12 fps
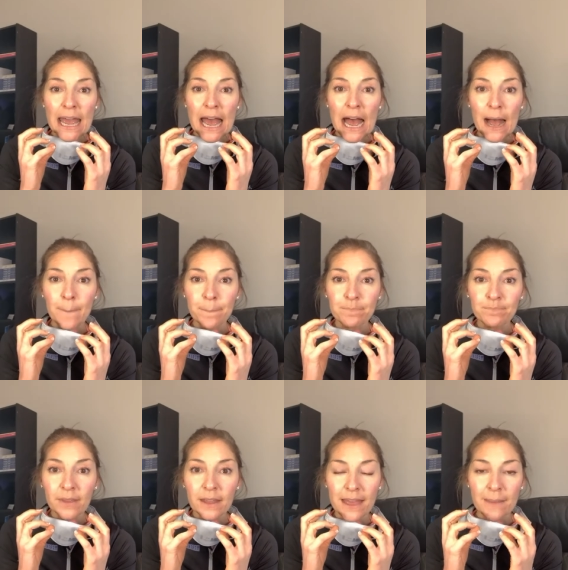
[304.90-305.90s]
Um,
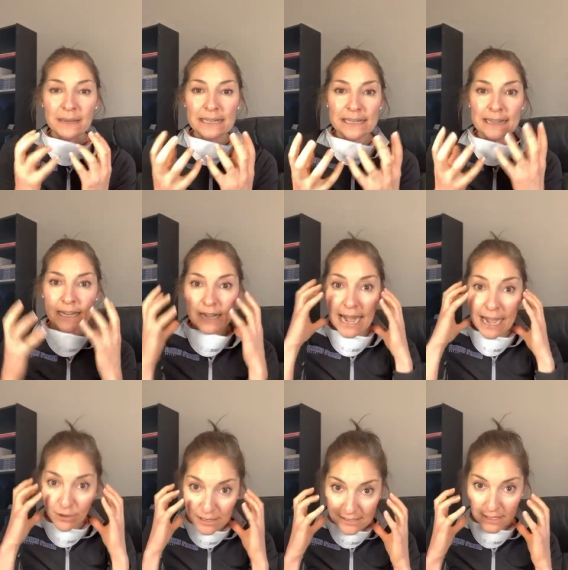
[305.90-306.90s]
that means that their
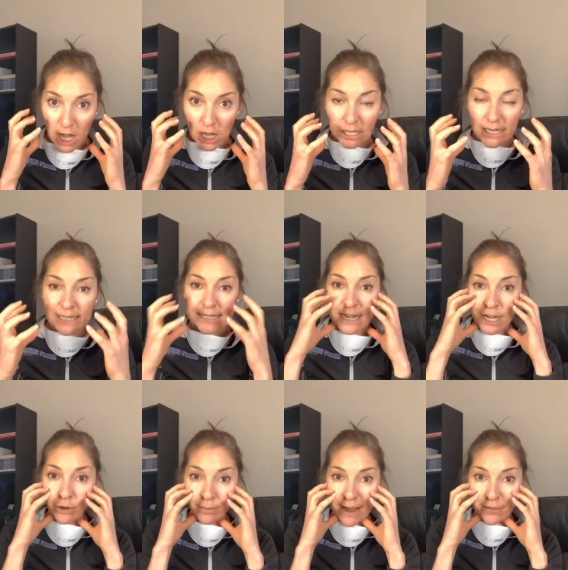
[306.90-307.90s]
aerosol is getting
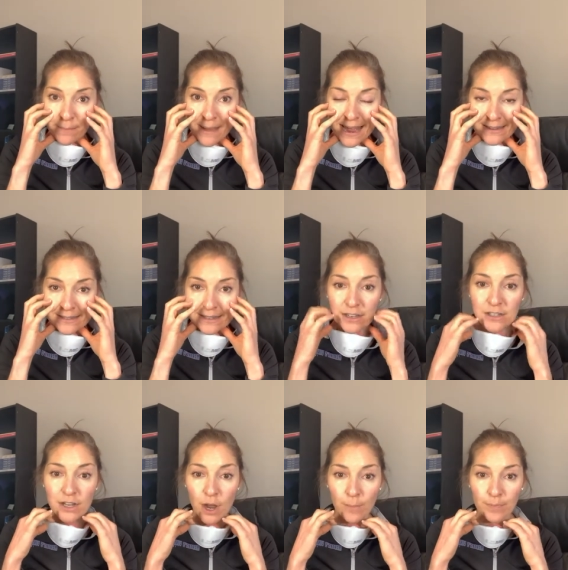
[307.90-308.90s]
around the mask.
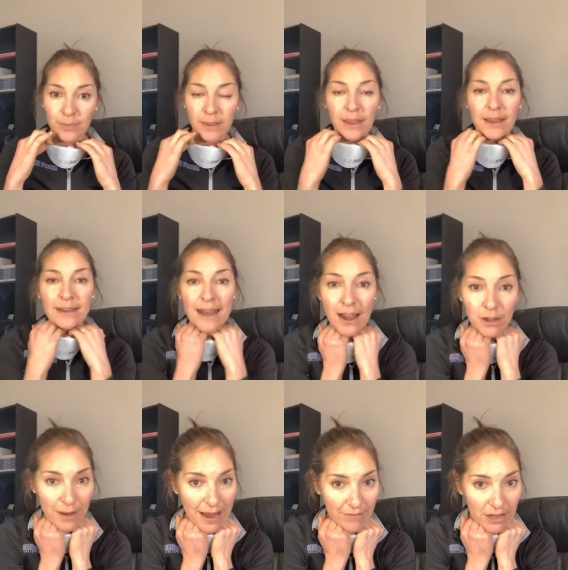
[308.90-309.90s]
So now you
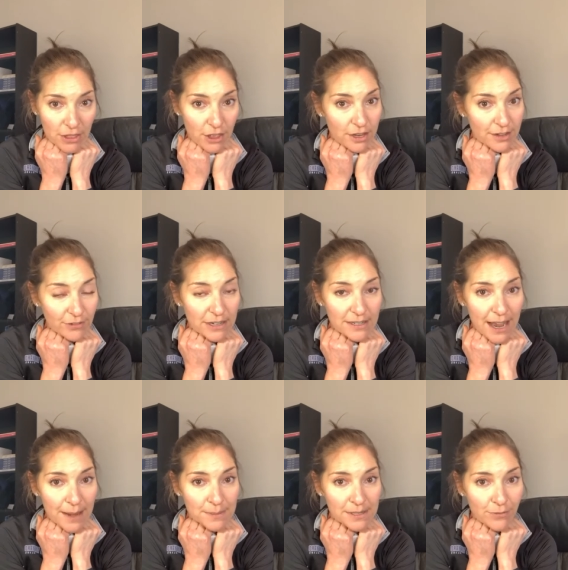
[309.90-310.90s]
have it, the different
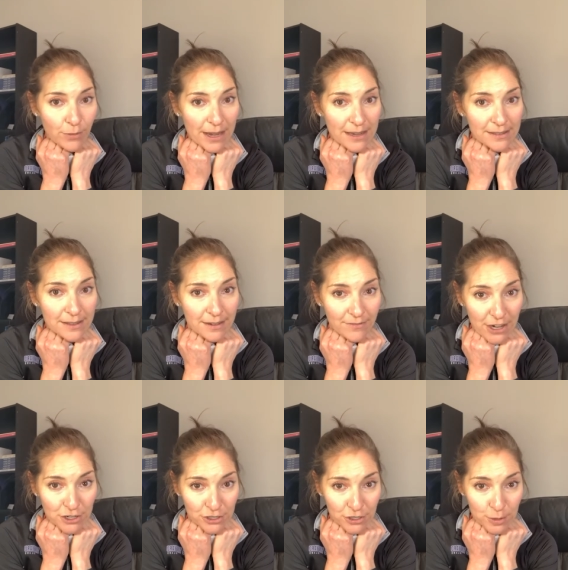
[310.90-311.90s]
types of ways the
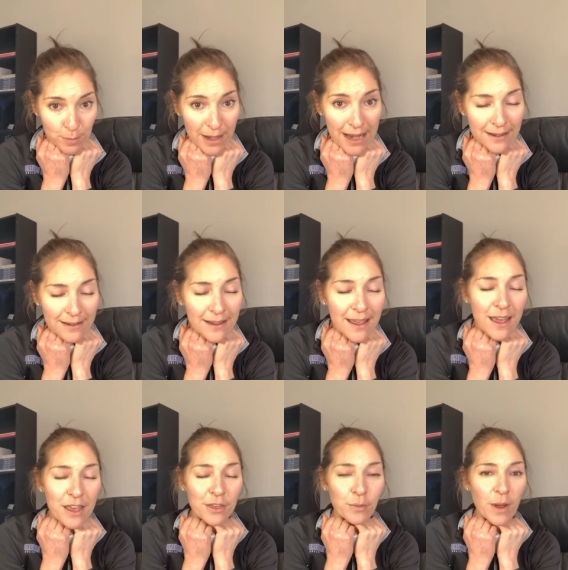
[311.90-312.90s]
infections are spread.
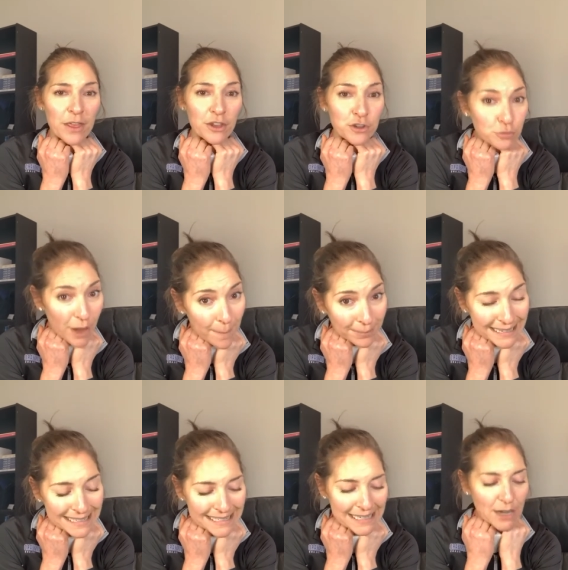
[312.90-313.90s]
The one, the
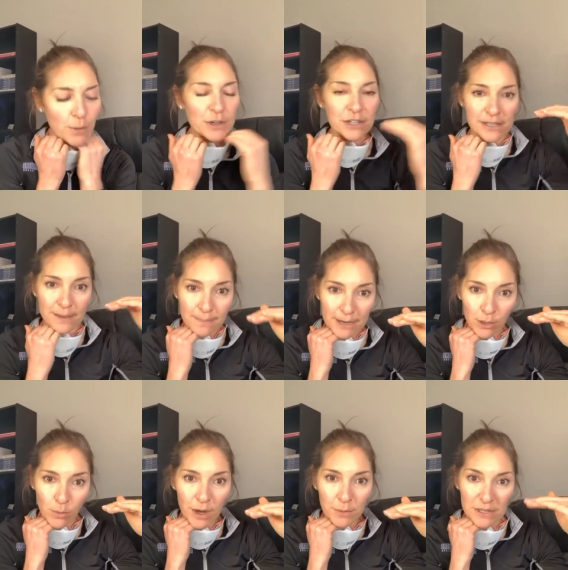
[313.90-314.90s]
droplet, which is the middle
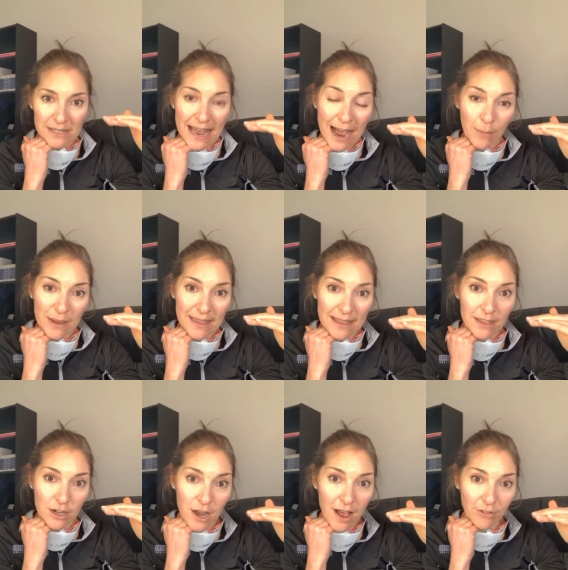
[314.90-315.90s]
one, which is how we think the
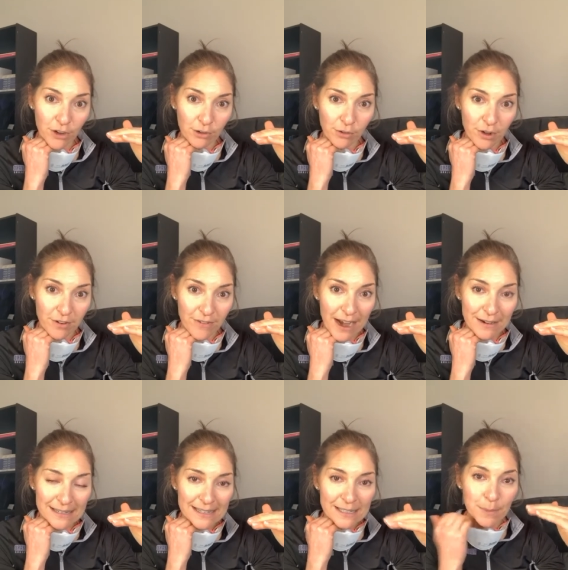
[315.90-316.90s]
novel
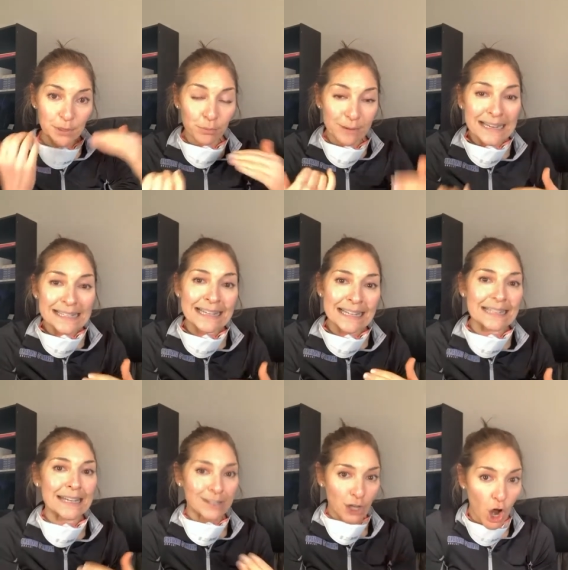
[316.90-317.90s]
coronavirus is. But the reason this
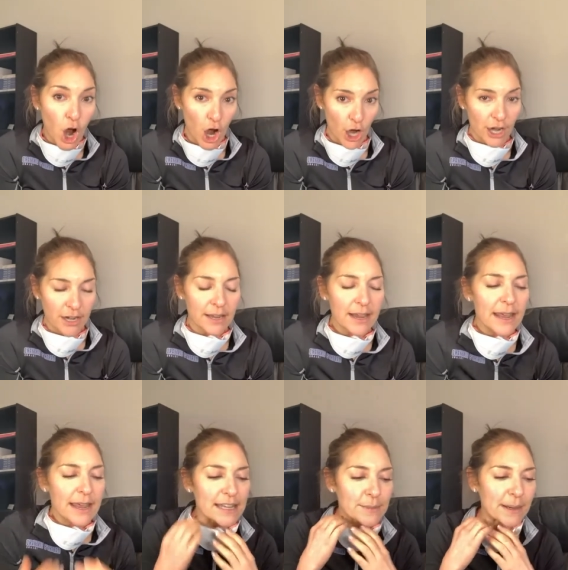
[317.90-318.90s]
is hard
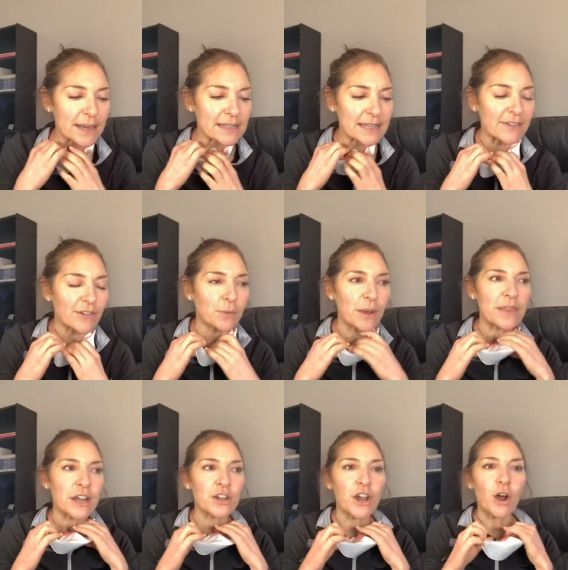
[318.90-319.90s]
is because even when
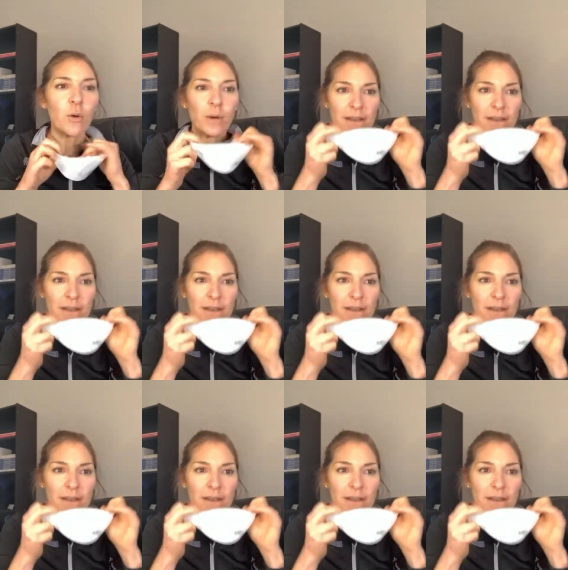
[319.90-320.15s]
they know what